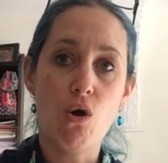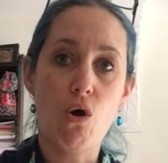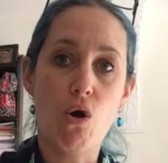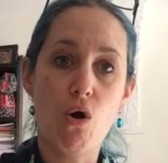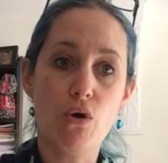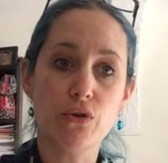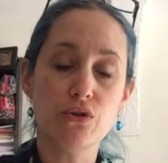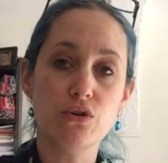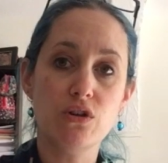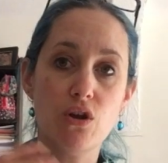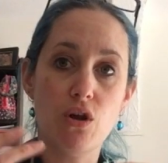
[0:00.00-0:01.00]

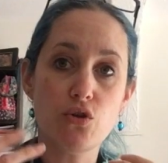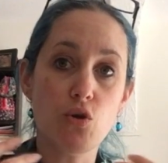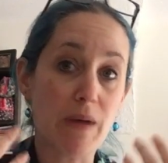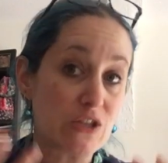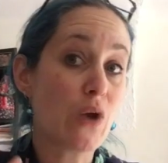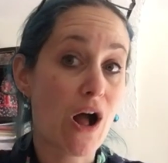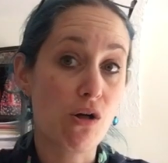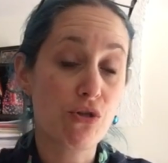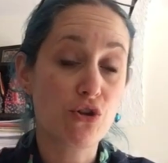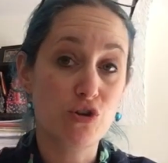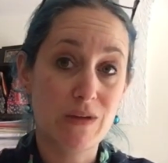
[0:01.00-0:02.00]
on your mental
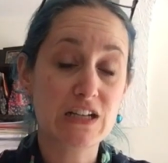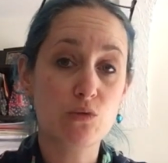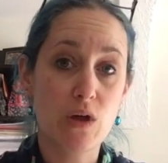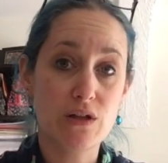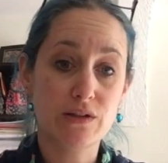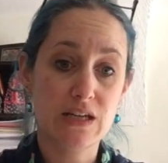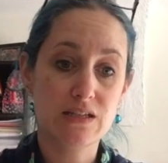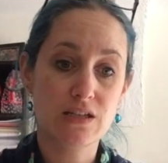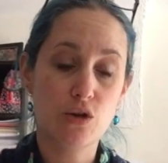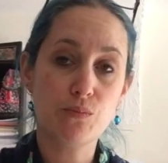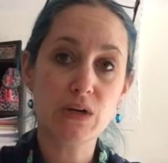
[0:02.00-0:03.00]
health and your mental wellness.
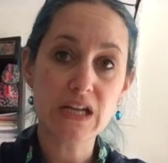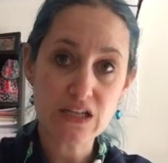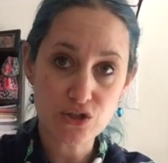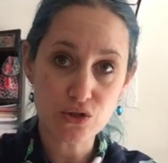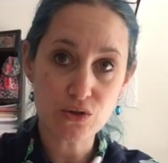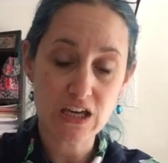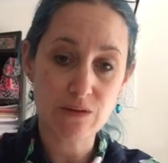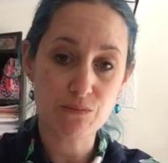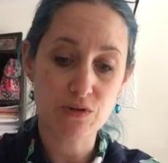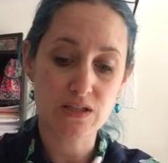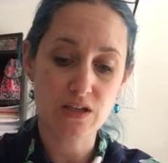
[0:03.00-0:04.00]
So please do
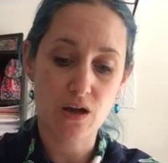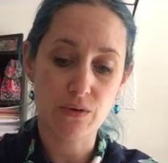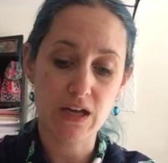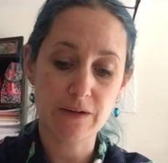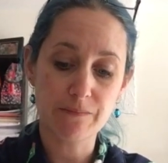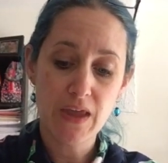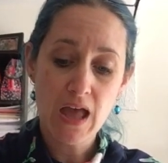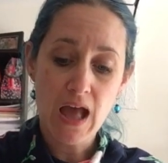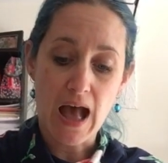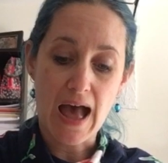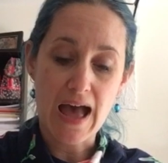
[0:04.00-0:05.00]
keep this going
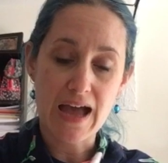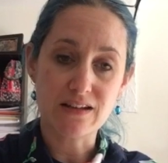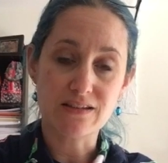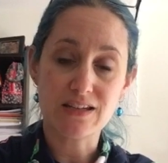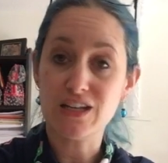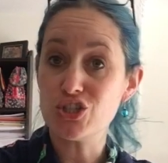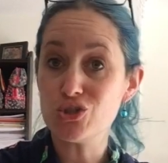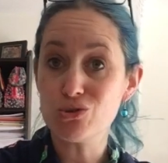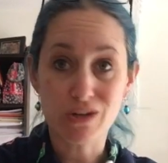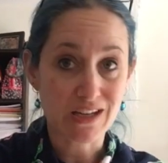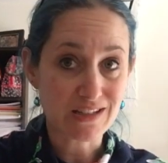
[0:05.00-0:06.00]
and
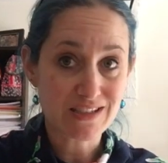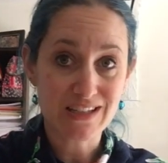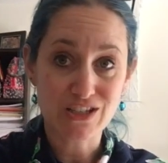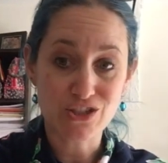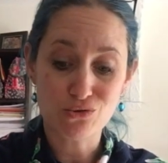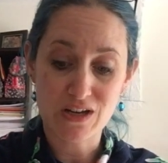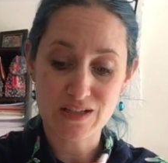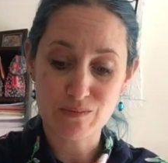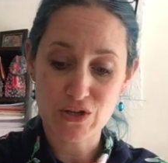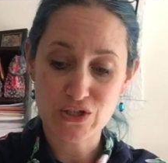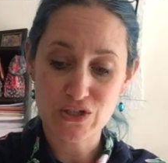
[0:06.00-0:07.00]
enjoy it. Enjoy it as
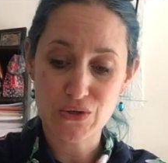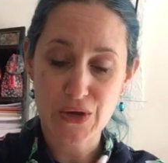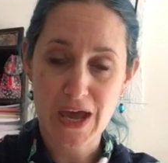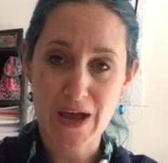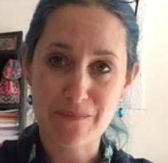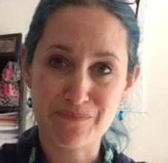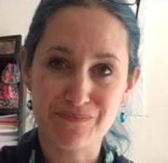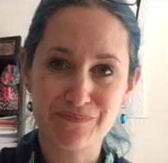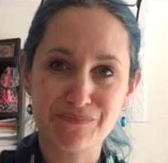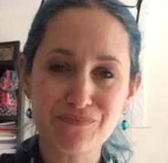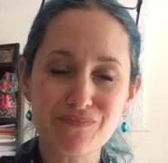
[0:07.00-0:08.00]
much as you can.
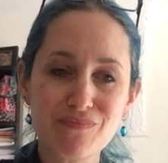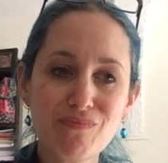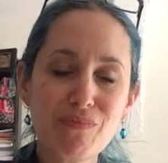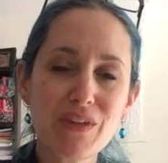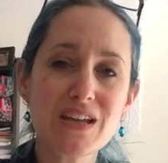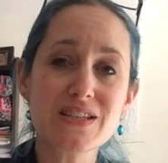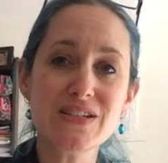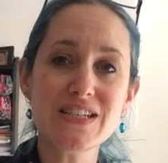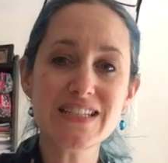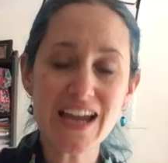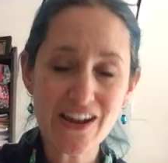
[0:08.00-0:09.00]
So
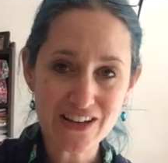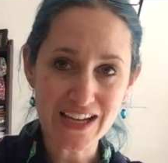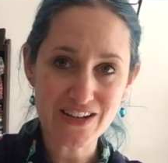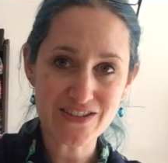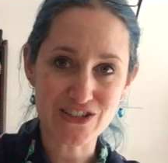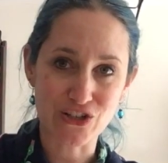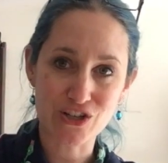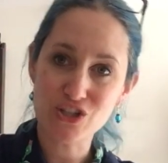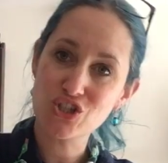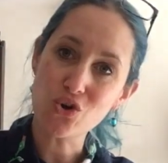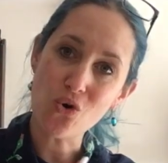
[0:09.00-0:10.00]
today I'd like us to look
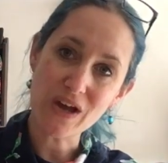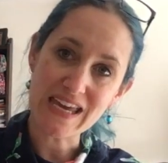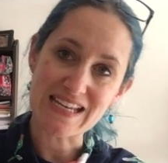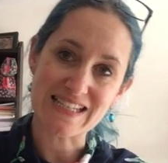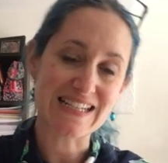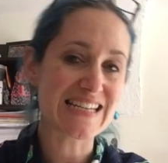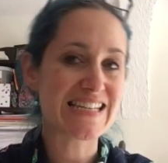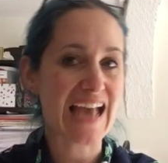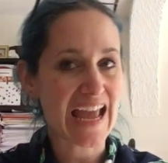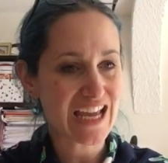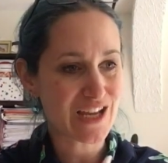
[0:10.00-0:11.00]
at toys and
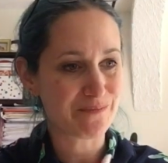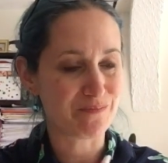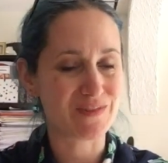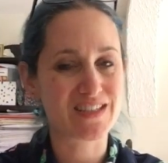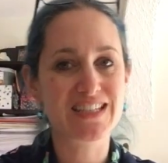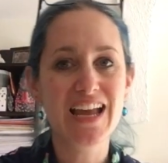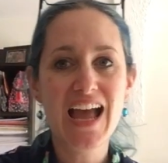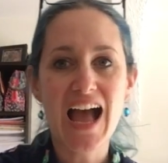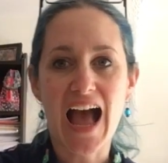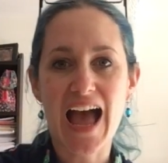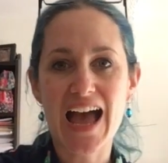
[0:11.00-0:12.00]
games
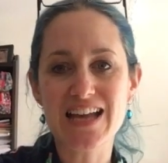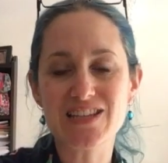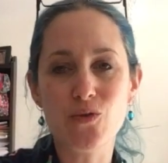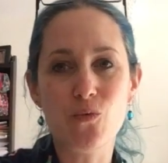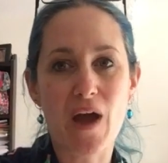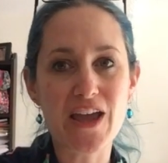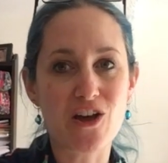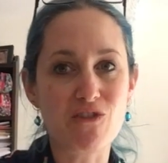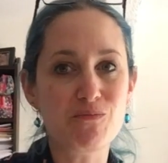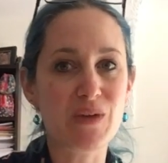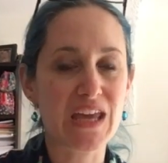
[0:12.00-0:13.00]
as a way
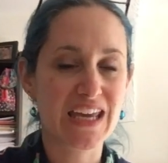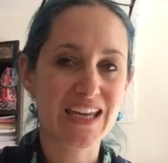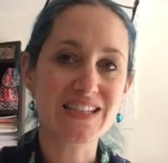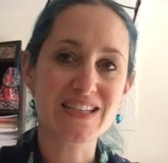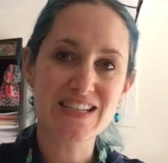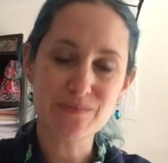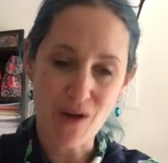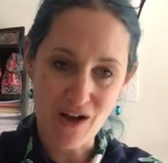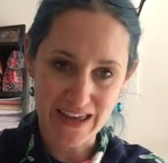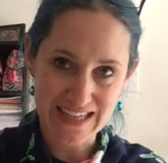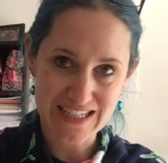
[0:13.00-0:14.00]
of being
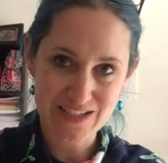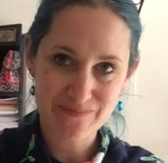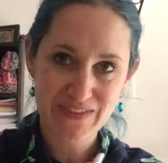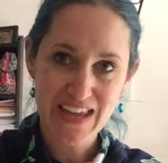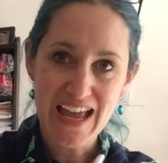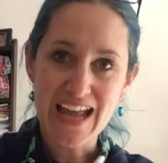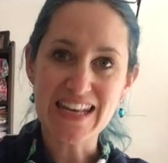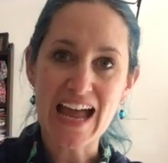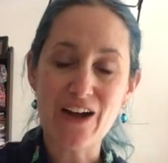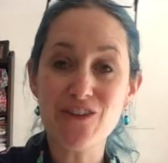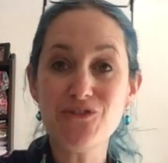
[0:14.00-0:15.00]
inspired.
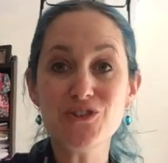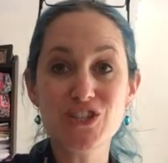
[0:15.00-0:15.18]
Now, if you're